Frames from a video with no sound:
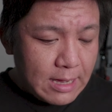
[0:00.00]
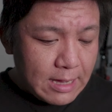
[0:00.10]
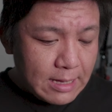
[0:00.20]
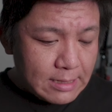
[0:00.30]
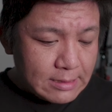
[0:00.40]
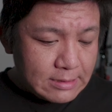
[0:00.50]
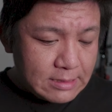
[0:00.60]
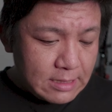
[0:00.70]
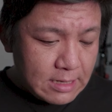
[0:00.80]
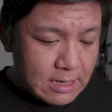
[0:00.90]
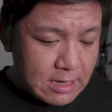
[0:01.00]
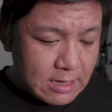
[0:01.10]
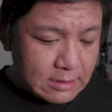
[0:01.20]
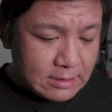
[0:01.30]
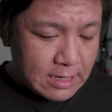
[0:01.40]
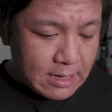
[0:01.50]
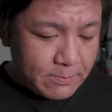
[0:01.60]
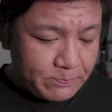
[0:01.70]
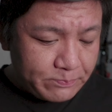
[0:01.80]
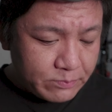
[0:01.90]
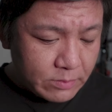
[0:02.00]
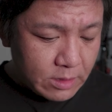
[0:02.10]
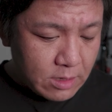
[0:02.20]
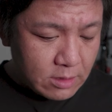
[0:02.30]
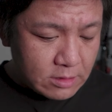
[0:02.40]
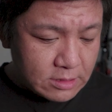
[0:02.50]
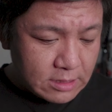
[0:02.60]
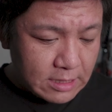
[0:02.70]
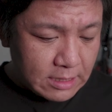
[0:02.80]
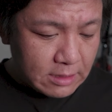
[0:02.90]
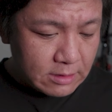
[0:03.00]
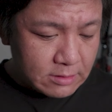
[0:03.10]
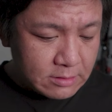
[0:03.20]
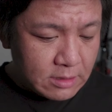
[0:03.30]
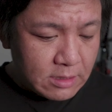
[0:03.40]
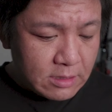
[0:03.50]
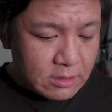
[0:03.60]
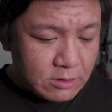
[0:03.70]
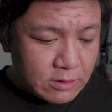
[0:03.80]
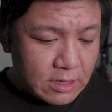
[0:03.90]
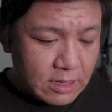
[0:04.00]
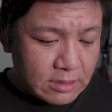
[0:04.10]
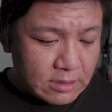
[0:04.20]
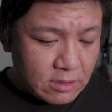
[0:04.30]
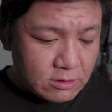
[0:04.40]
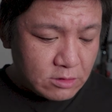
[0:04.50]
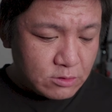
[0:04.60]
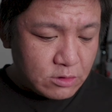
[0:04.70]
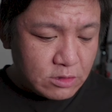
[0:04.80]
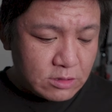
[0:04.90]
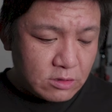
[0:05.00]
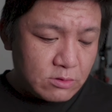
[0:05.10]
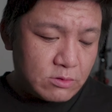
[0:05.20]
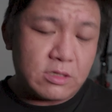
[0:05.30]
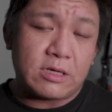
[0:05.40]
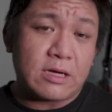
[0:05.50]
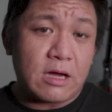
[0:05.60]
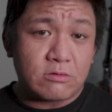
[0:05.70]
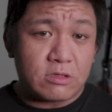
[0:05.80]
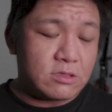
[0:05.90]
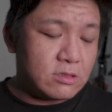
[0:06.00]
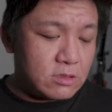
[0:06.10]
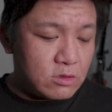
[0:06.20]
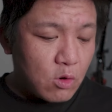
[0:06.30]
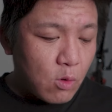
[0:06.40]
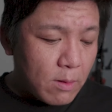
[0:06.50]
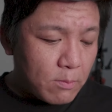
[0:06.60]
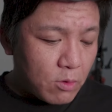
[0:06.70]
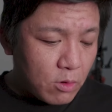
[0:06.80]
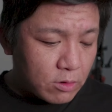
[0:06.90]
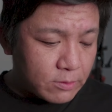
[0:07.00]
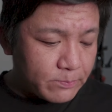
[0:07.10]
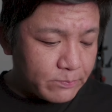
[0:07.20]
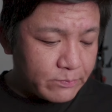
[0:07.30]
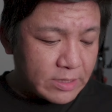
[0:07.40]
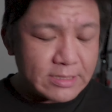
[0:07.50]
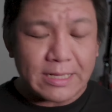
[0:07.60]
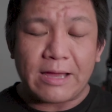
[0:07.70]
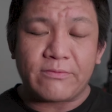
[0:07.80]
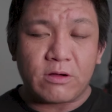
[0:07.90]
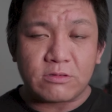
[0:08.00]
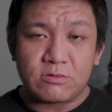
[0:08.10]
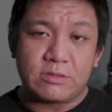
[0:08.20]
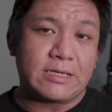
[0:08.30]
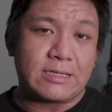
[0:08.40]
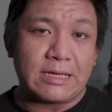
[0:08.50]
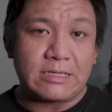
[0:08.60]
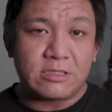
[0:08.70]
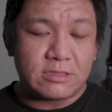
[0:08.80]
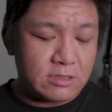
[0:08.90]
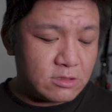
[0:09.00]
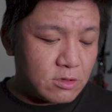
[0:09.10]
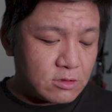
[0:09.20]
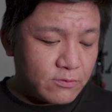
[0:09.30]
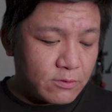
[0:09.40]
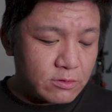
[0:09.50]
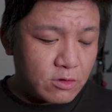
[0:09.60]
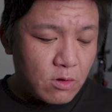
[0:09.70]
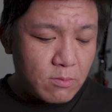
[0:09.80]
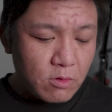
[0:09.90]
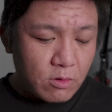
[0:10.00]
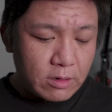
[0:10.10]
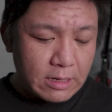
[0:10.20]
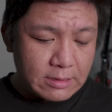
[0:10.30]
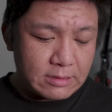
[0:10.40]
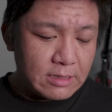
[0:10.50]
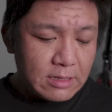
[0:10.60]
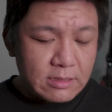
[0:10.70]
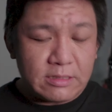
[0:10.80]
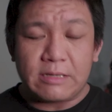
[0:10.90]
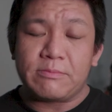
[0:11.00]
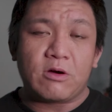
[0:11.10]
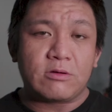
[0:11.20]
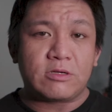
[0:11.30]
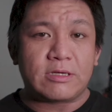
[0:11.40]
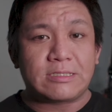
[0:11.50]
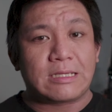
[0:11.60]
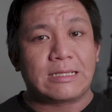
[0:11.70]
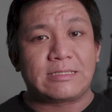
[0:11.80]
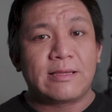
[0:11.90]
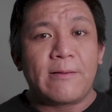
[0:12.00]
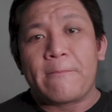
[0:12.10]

And uh, yeah, honestly, you can also check out Noah Moore. Basically, I've also did a search for Noah Moore and the email address and